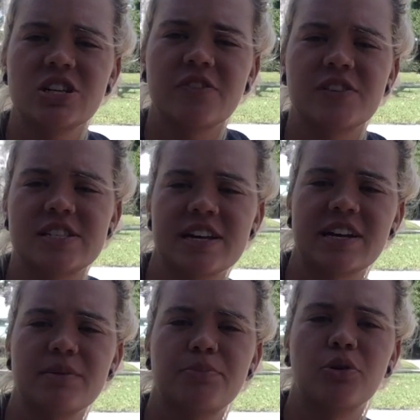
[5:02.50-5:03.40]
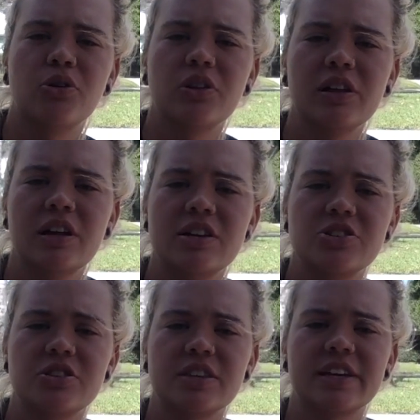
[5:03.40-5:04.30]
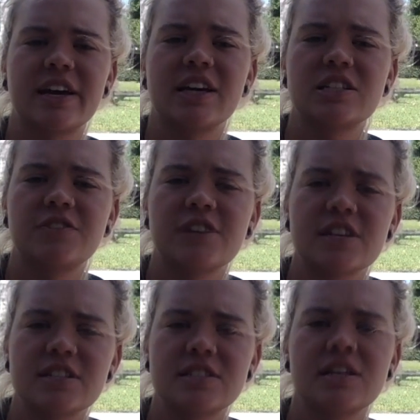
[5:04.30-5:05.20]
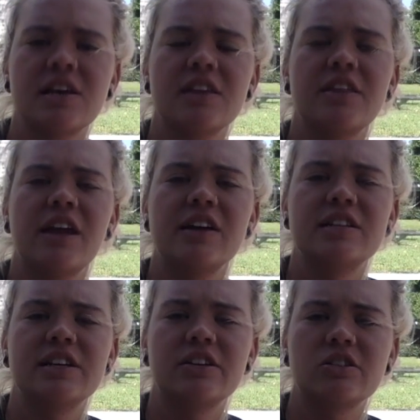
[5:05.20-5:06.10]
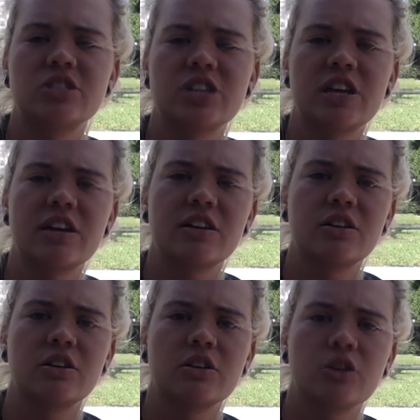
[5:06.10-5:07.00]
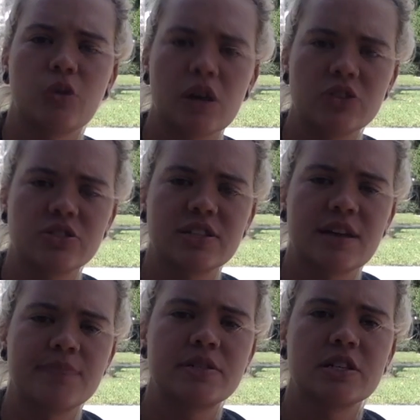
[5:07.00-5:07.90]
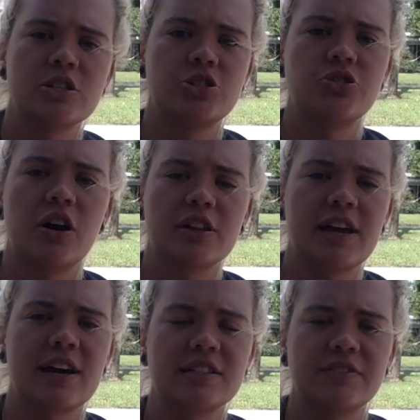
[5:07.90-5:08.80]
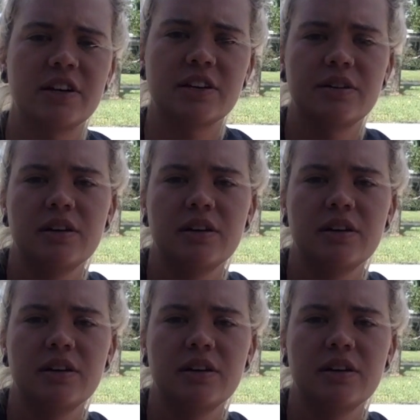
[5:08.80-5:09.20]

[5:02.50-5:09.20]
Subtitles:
of the second pull and during the catch phase, the anterior chain, the quadriceps, is strongly activated.